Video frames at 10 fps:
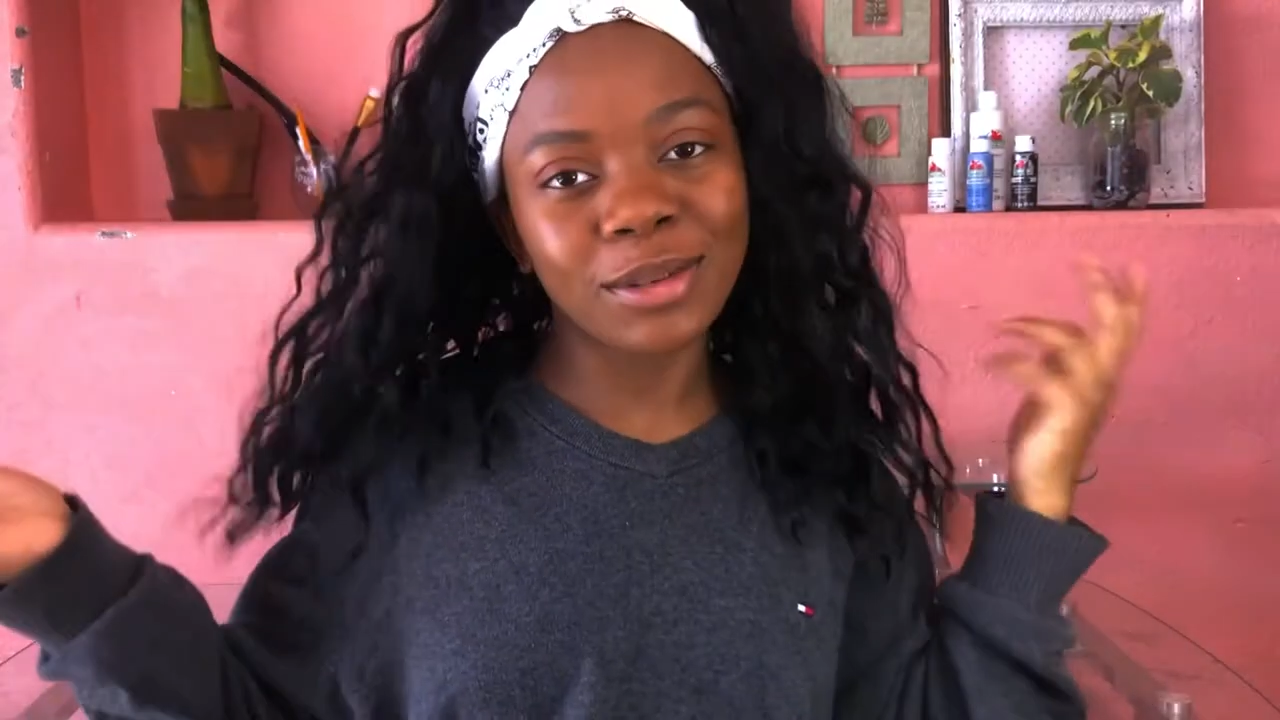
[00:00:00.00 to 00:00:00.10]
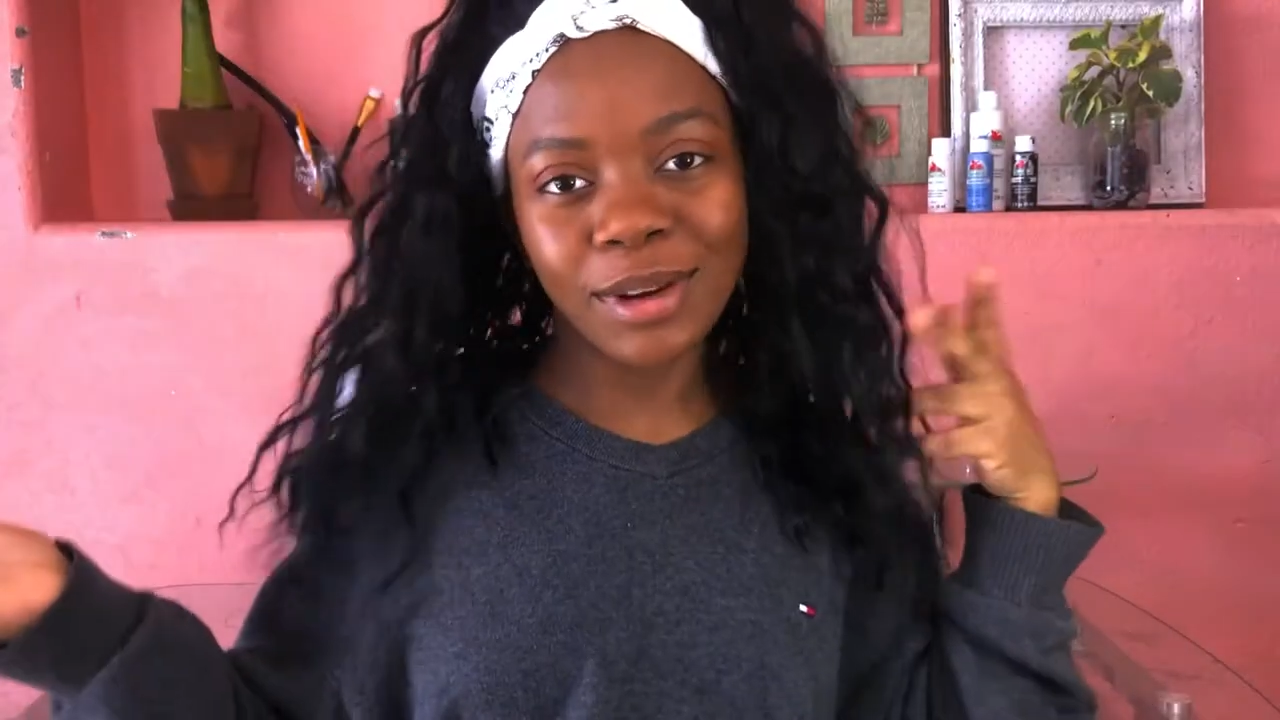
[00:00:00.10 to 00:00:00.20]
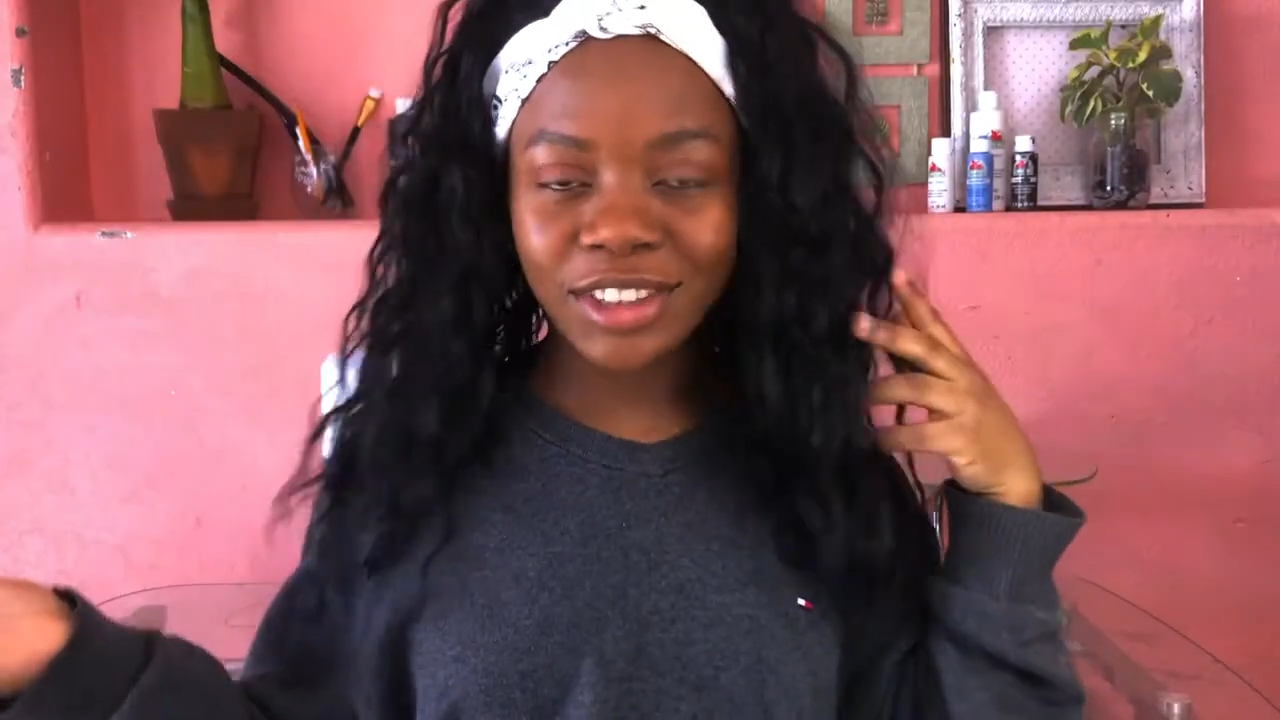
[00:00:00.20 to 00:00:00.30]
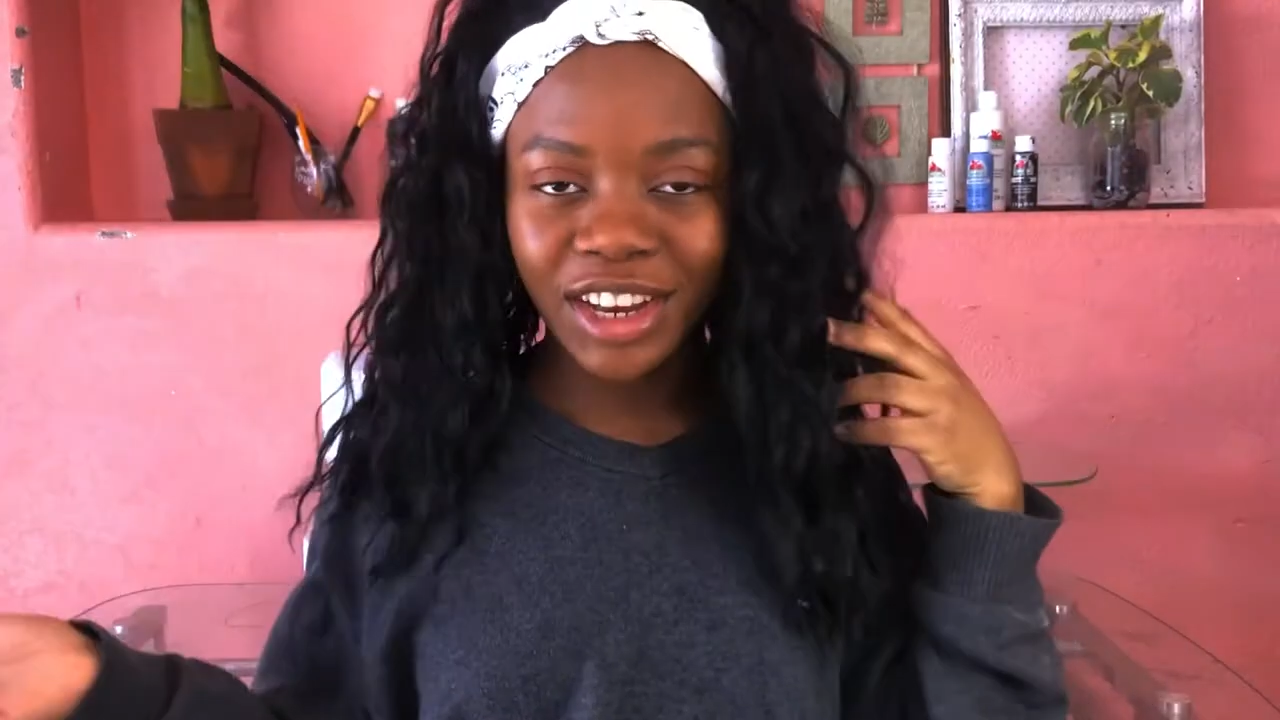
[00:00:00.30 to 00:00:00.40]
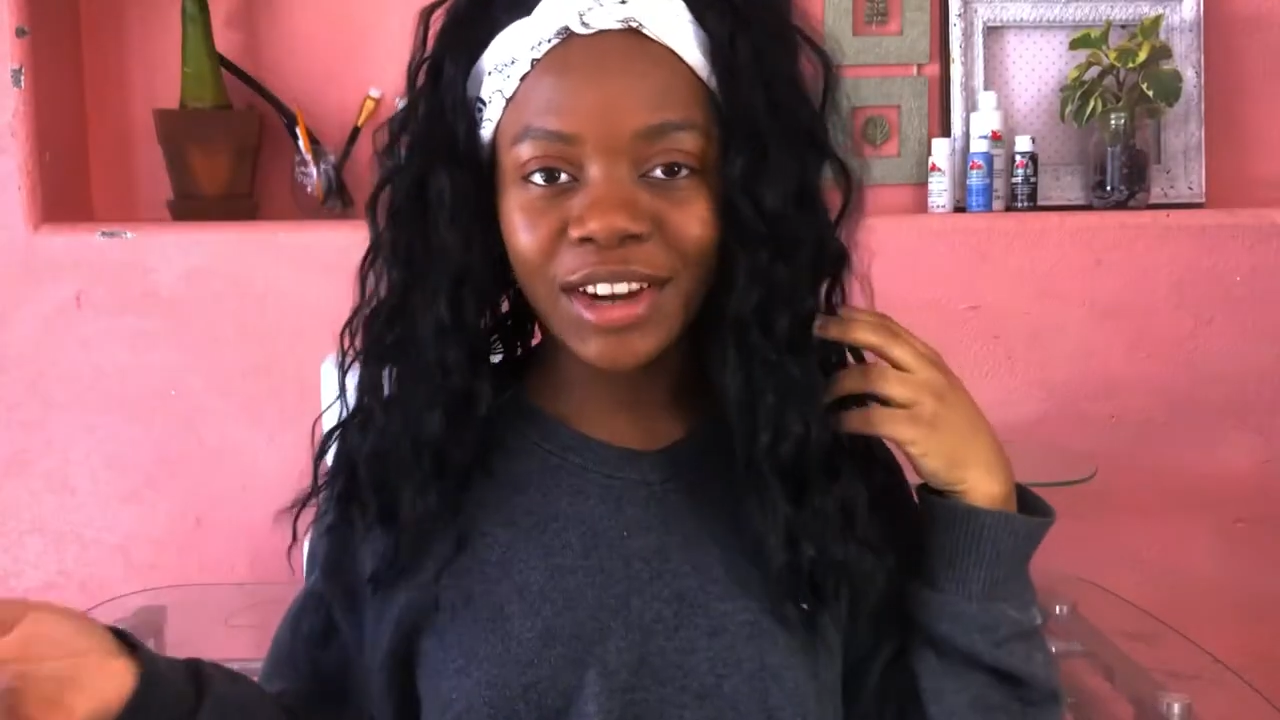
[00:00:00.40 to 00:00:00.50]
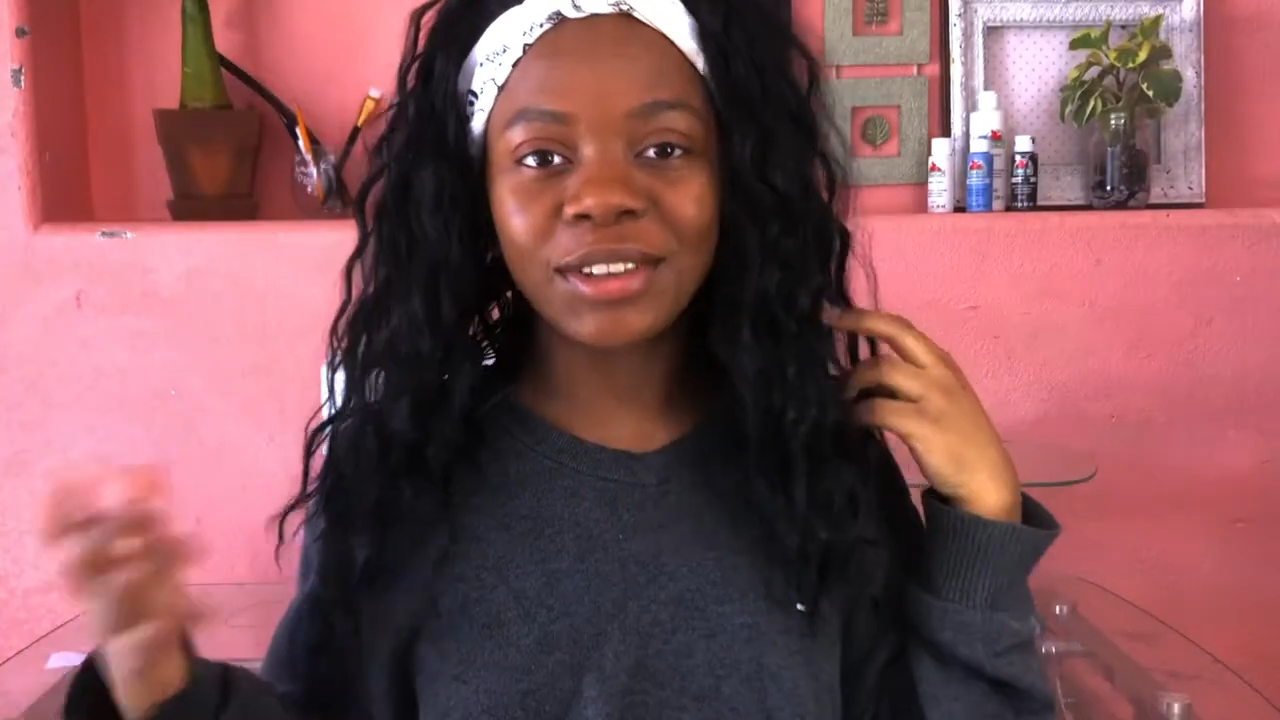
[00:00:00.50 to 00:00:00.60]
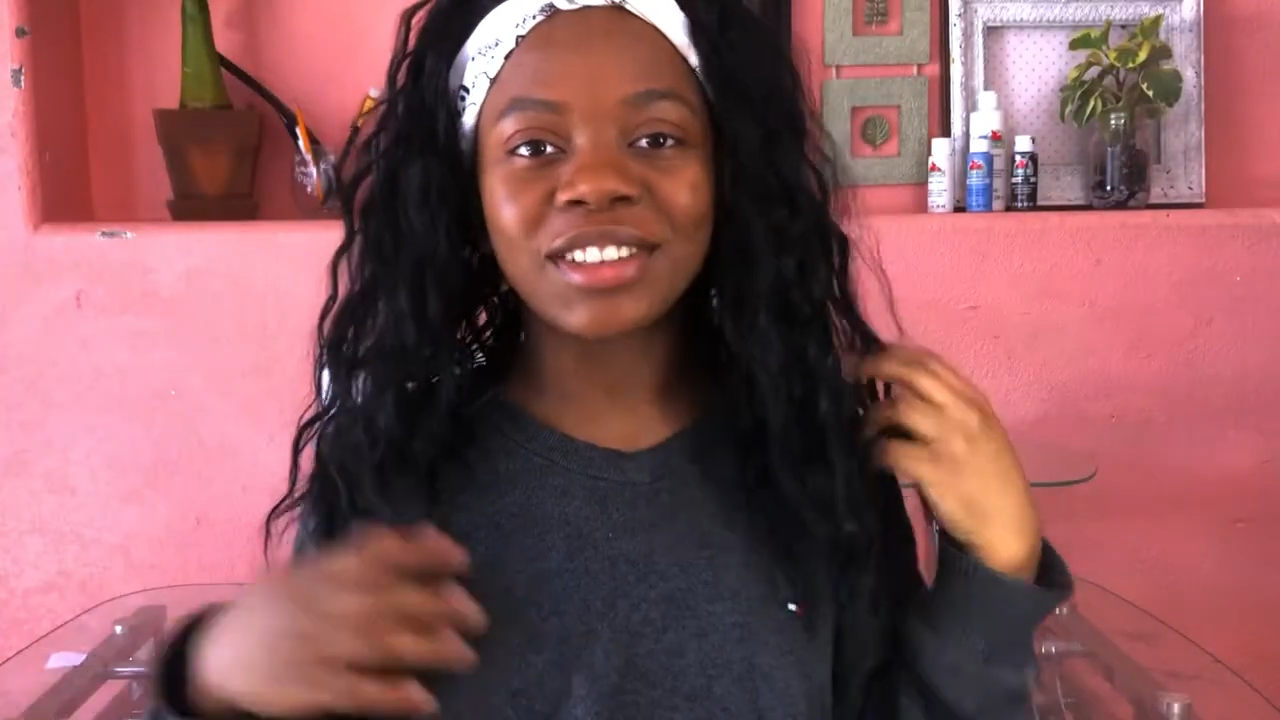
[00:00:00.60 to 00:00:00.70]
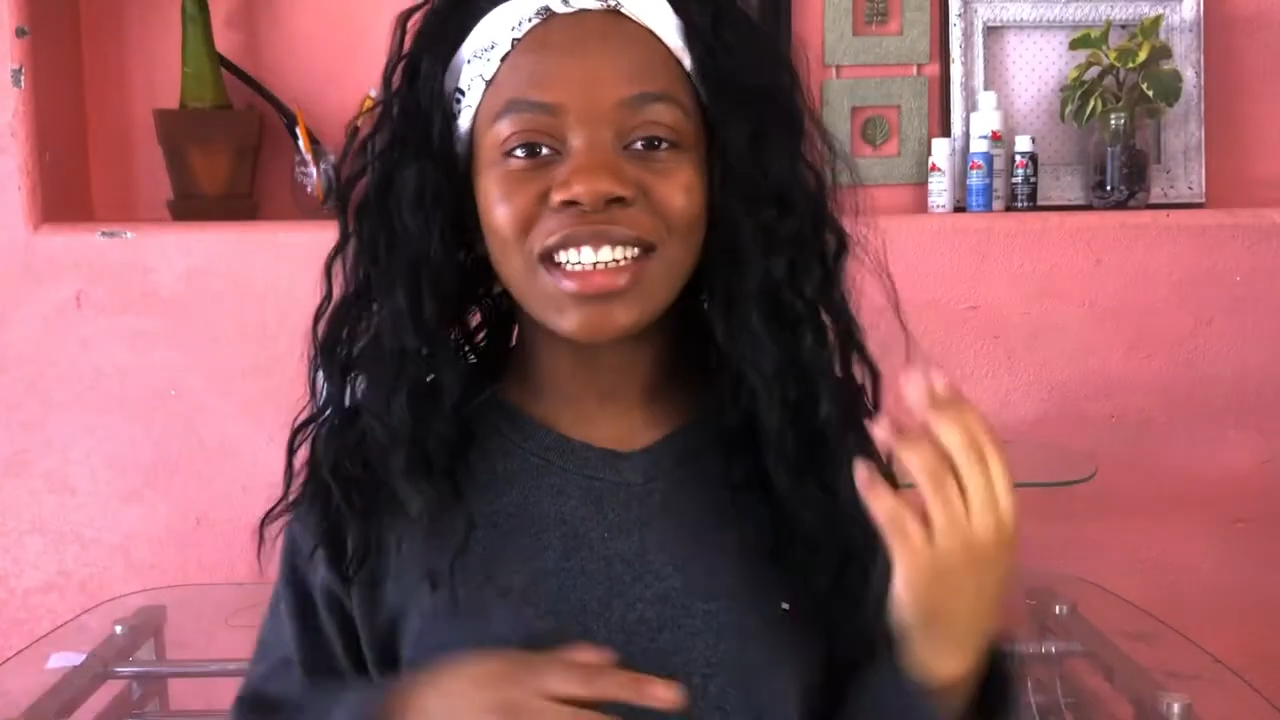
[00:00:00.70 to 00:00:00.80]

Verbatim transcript: to my channel.